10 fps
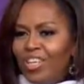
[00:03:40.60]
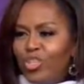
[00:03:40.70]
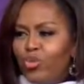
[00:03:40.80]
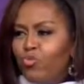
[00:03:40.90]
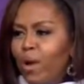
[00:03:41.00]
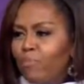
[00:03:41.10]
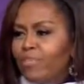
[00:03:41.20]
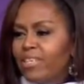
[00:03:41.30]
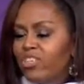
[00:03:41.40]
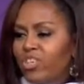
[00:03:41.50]
You
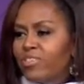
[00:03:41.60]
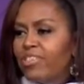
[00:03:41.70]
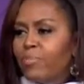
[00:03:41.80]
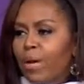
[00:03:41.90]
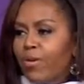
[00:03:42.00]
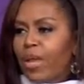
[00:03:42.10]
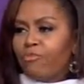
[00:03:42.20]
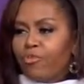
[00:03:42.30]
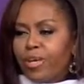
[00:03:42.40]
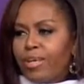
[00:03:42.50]
represent just about
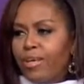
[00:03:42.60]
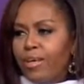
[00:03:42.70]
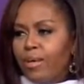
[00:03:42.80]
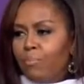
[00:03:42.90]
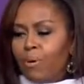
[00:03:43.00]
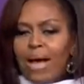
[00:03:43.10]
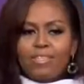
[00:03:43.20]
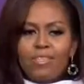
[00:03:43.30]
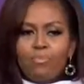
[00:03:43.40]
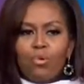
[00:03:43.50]
every
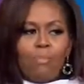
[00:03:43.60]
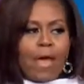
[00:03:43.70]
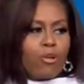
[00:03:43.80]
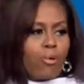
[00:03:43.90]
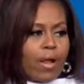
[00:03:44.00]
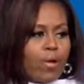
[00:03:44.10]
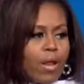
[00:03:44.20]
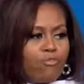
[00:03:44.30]
possible background,